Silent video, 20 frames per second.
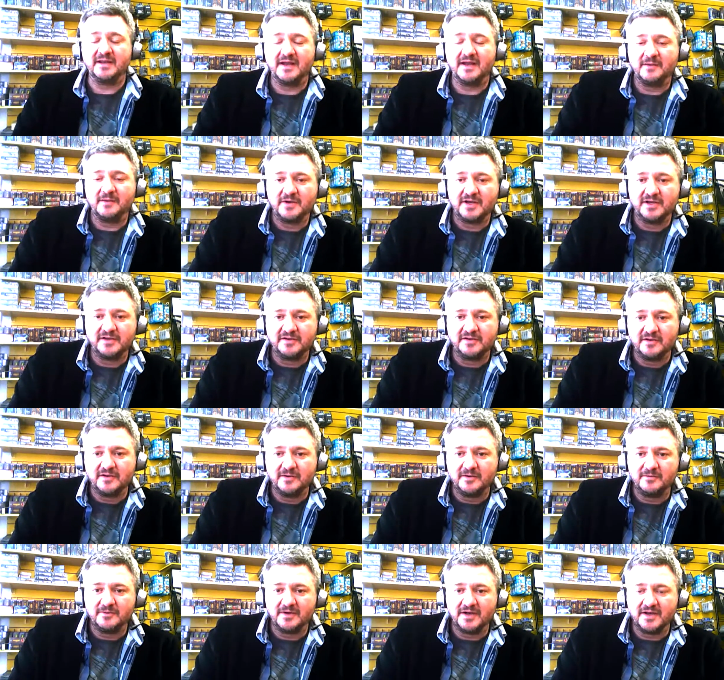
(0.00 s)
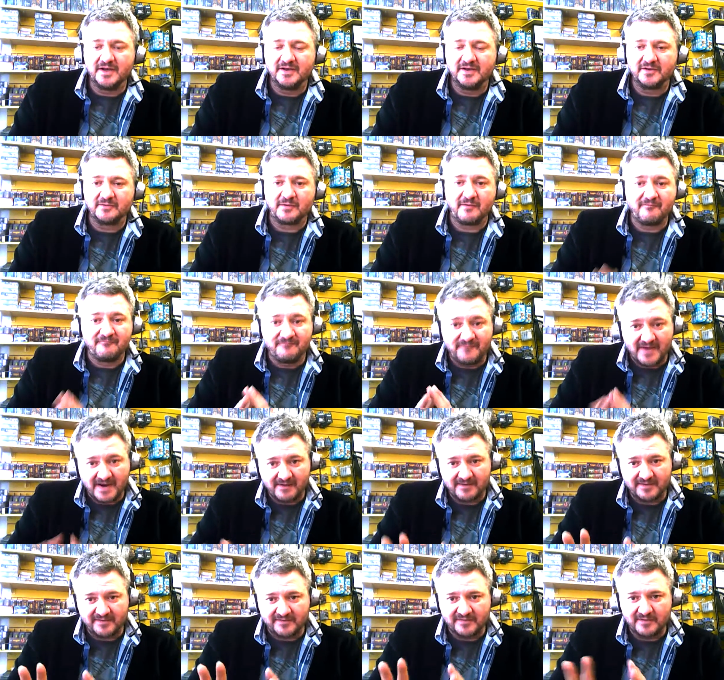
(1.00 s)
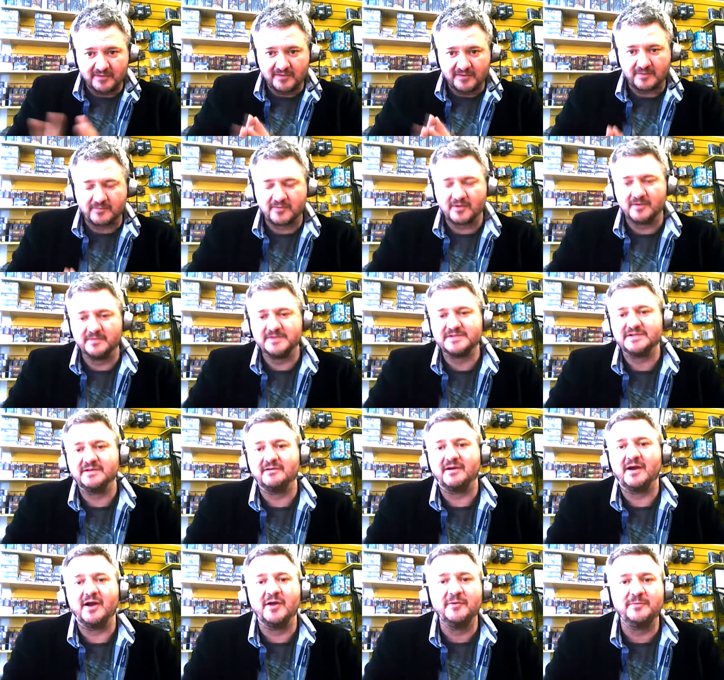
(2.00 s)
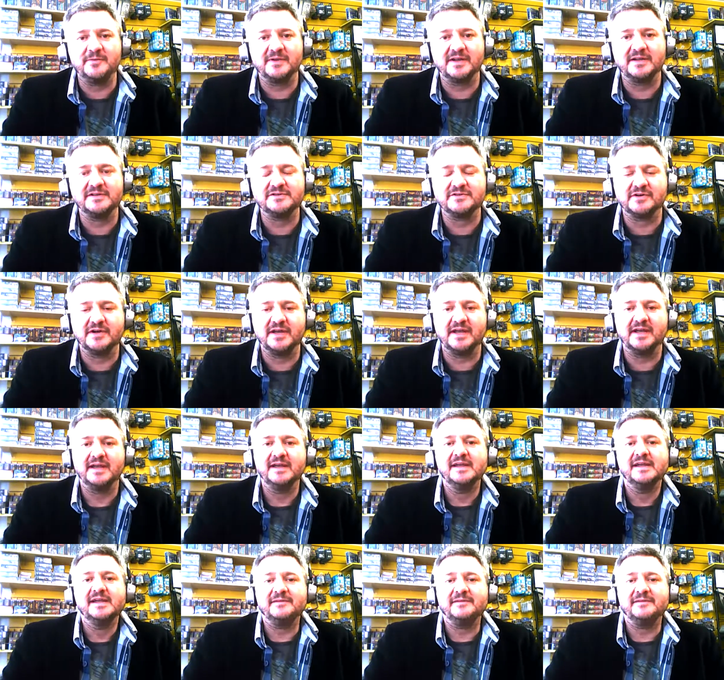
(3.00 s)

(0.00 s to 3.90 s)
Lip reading: We're going to do another one very soon, I promise you. I hope you'll enjoy it.